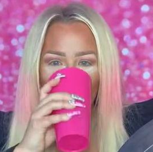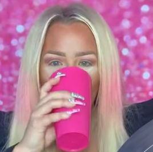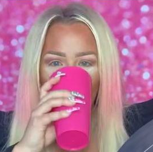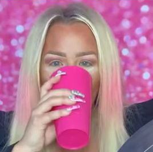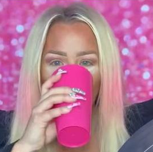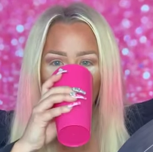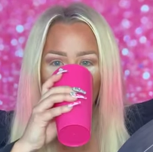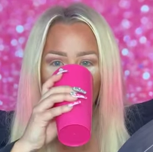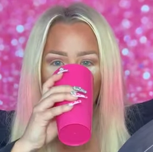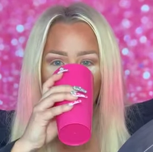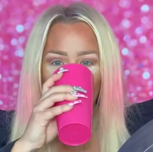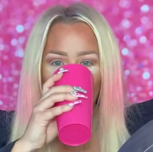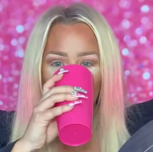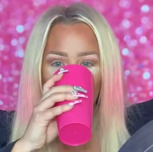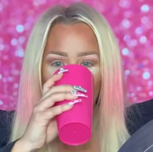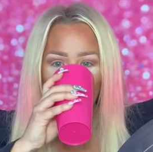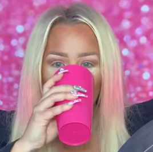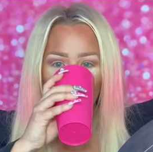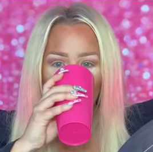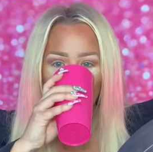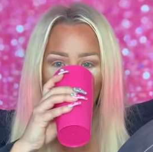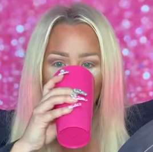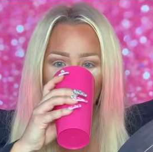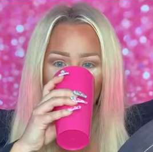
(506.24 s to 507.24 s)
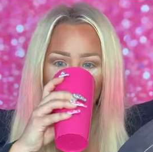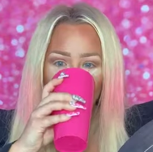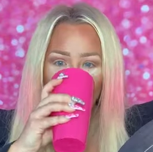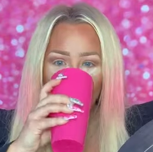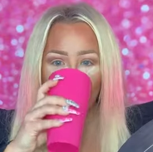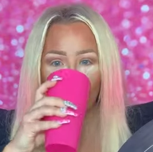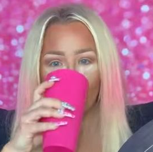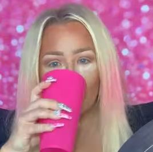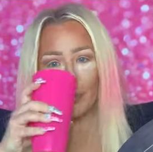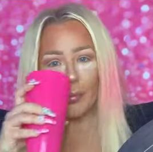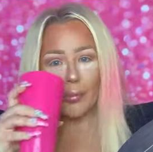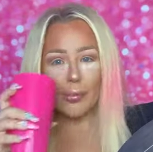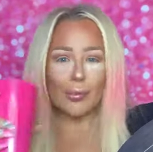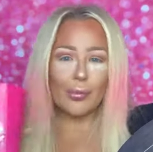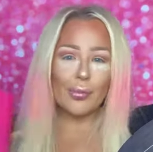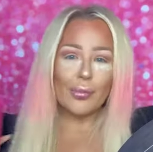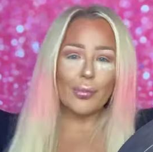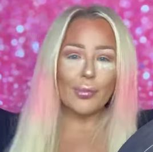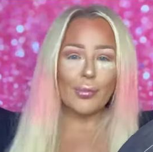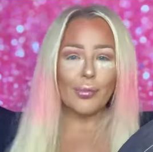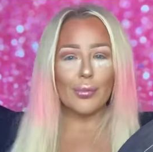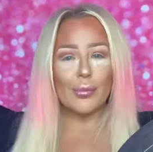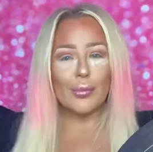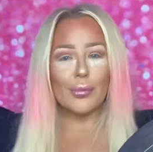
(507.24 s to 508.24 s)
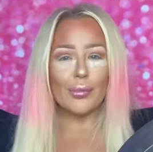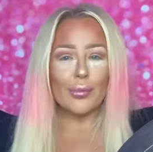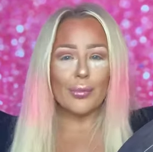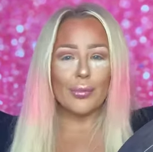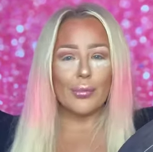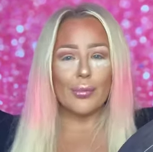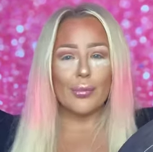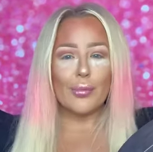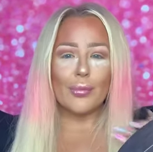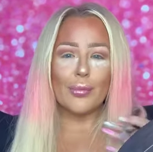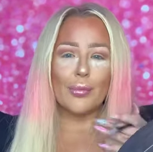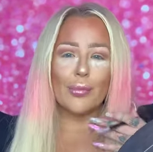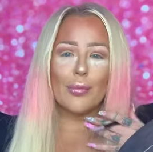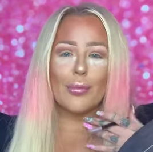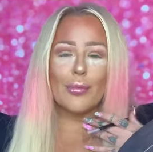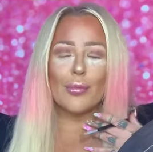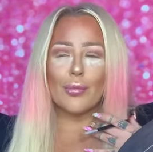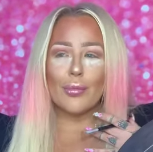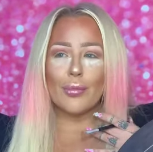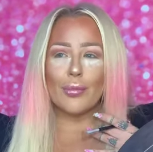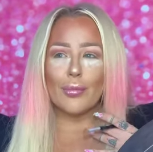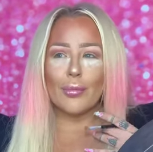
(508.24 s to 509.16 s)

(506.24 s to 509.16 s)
Nobody speaks.